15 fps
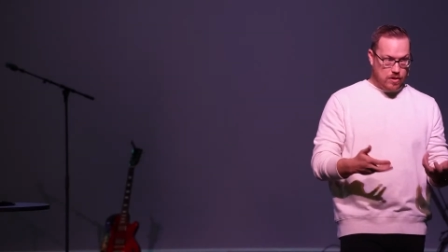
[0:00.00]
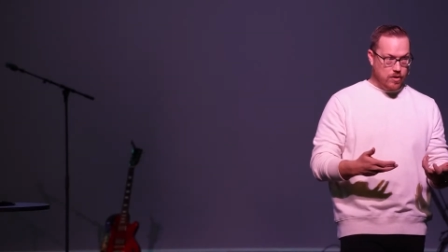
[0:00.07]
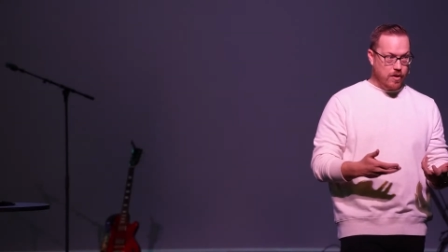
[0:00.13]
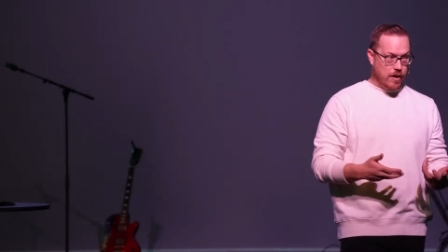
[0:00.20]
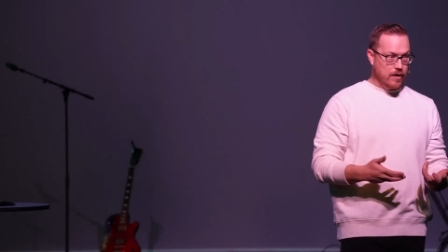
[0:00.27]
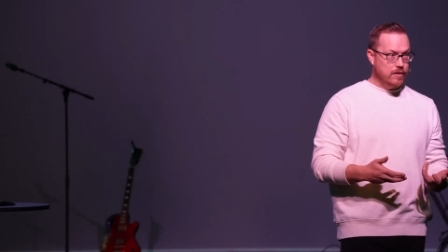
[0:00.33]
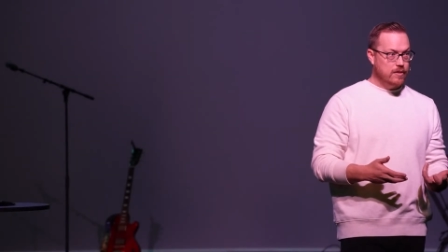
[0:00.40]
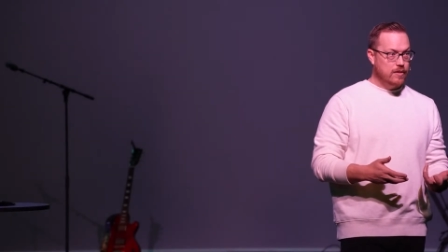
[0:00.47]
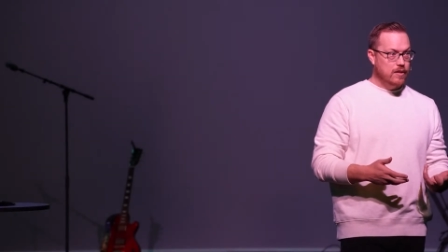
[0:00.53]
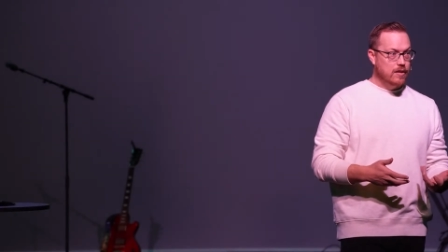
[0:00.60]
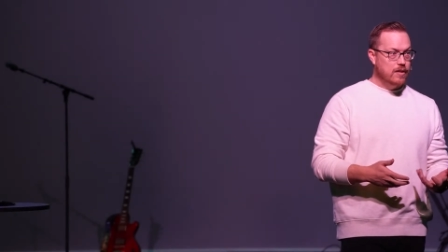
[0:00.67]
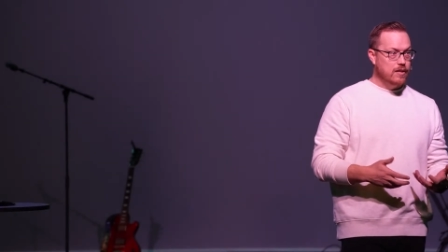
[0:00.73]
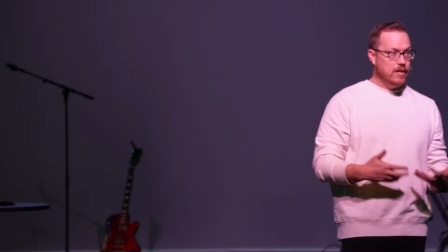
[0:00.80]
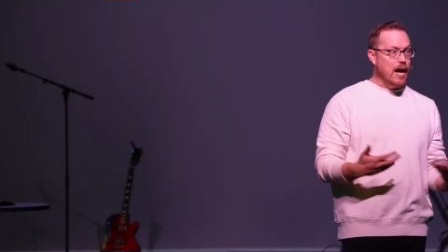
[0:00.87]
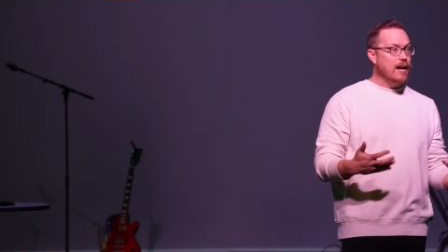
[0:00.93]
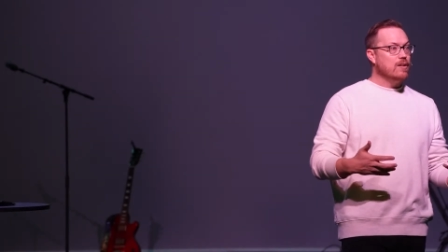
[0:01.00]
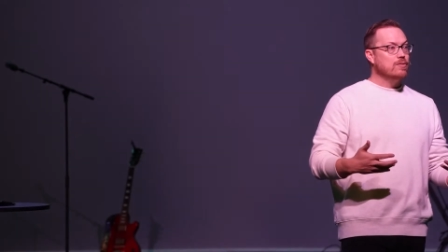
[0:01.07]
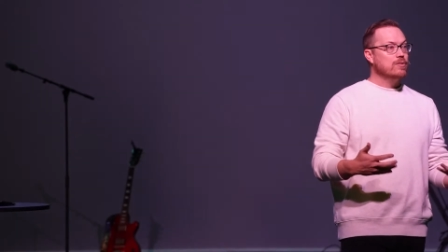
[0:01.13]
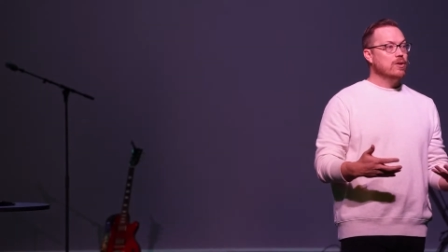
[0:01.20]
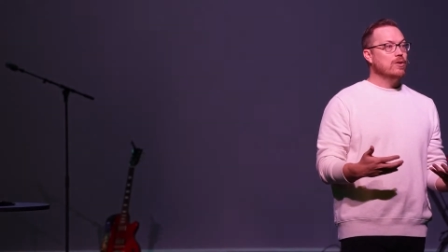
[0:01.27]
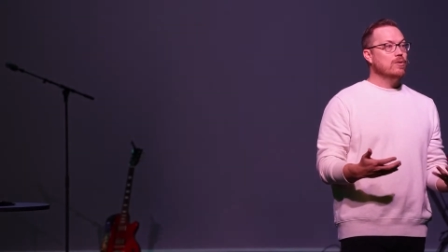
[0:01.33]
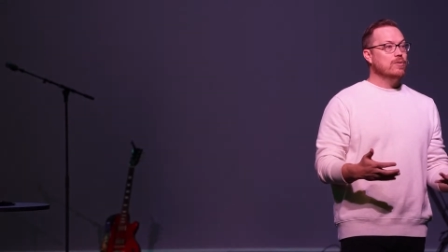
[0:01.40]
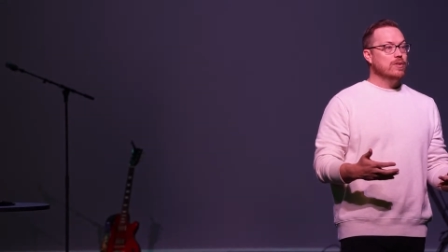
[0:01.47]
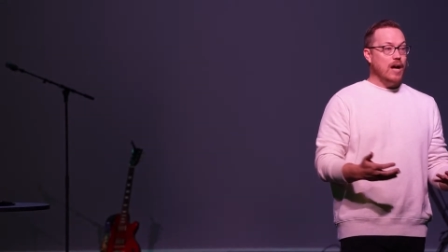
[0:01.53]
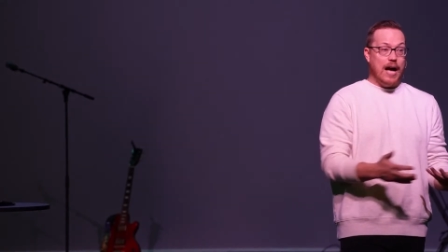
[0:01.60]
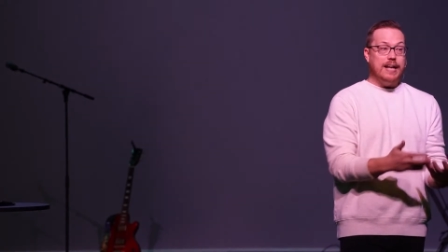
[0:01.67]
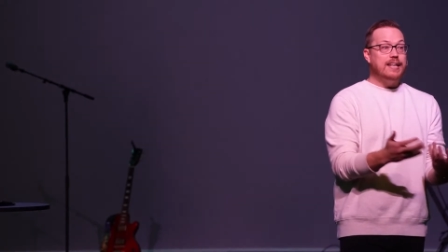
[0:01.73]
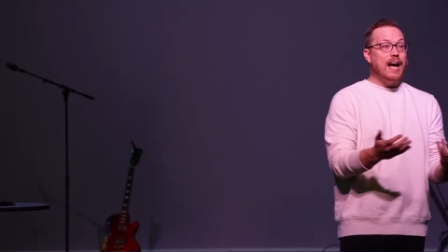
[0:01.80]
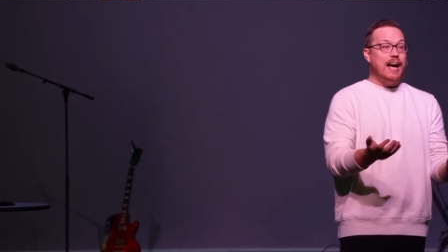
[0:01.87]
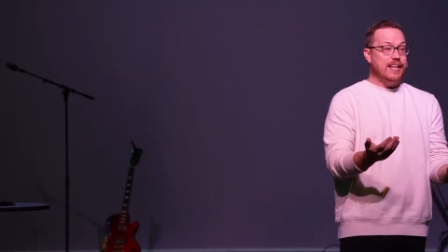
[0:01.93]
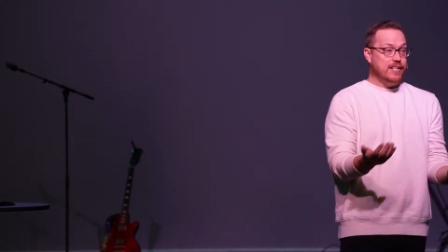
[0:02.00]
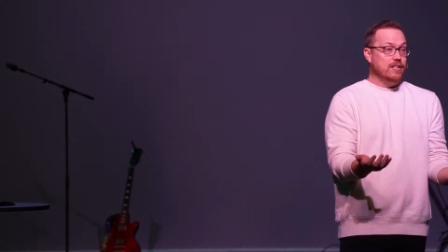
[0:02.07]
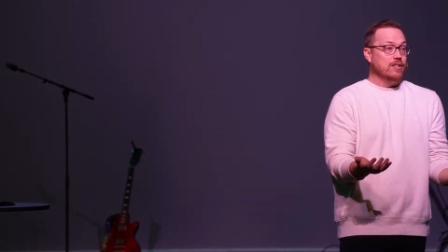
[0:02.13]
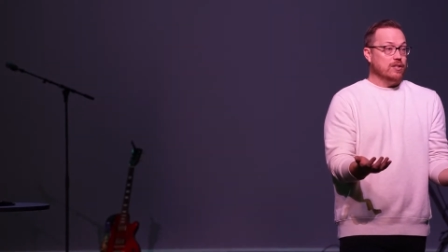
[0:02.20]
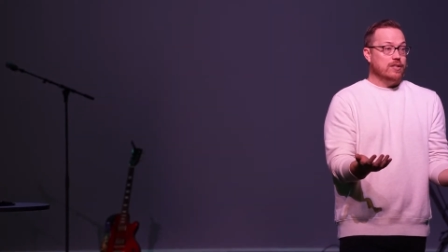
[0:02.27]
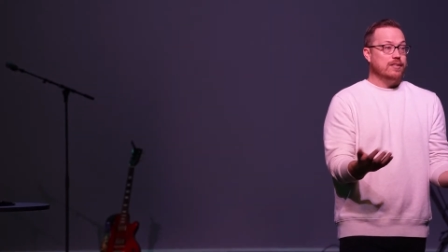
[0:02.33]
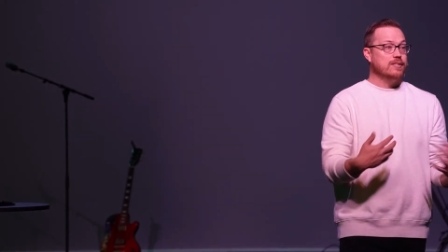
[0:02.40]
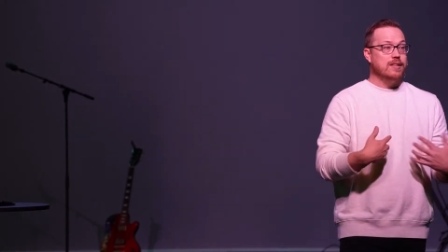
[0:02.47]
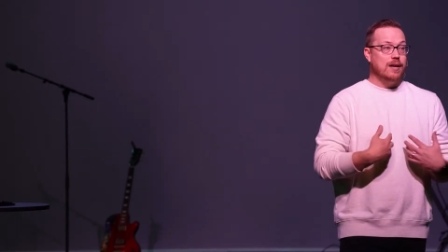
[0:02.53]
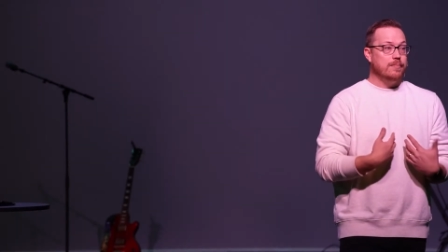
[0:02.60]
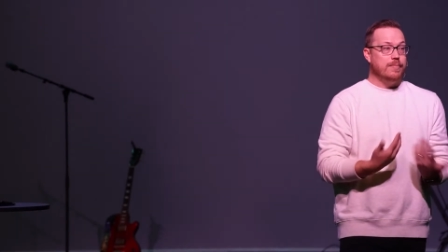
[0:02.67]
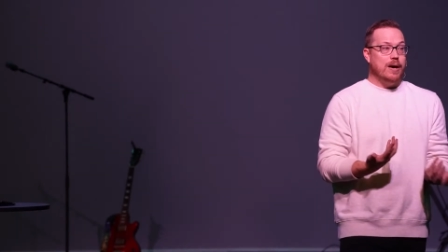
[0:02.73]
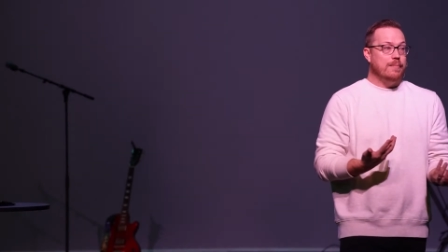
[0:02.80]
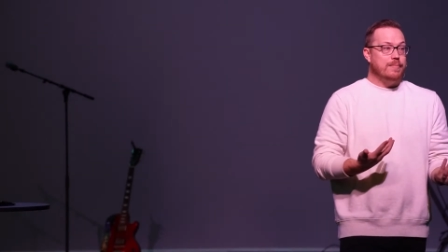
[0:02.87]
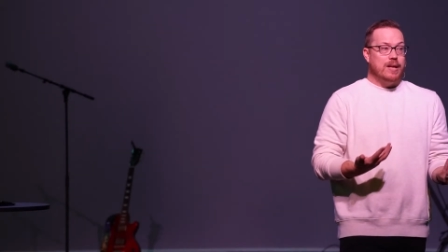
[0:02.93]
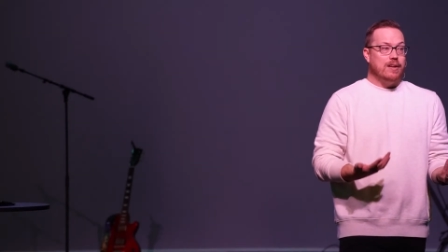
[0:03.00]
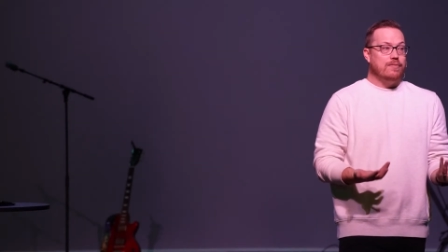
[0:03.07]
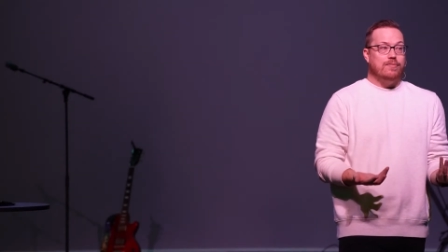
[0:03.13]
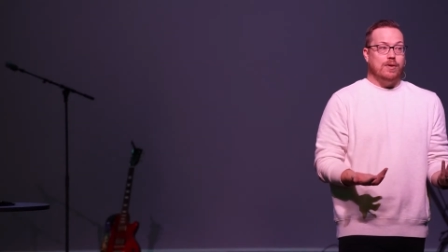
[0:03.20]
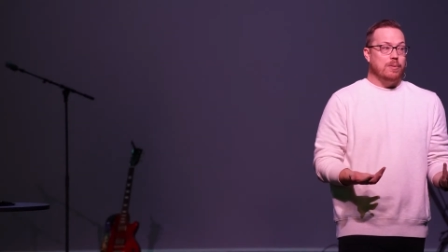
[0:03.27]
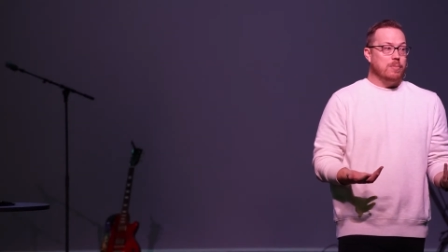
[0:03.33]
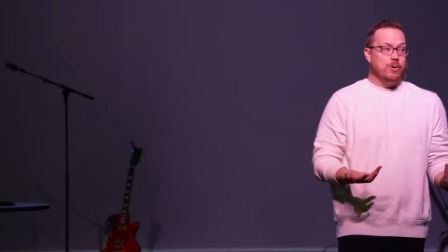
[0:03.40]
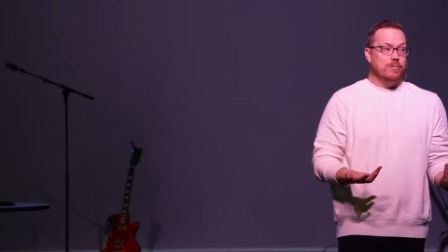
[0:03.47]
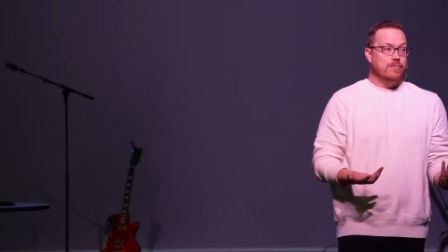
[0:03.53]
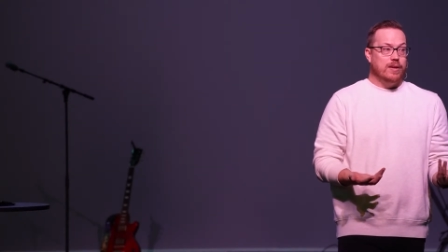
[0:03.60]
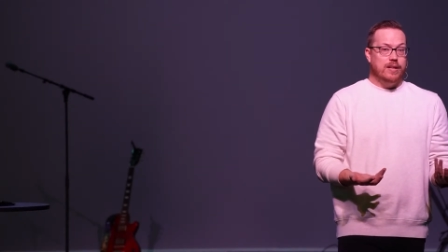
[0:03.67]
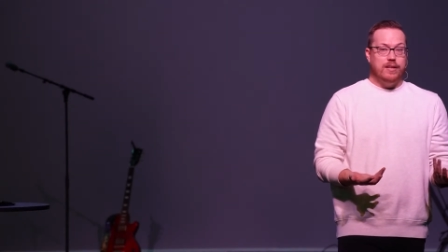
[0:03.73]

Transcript: the grain. Now, I don't know, I, I had to look this up. I'm not a farmer.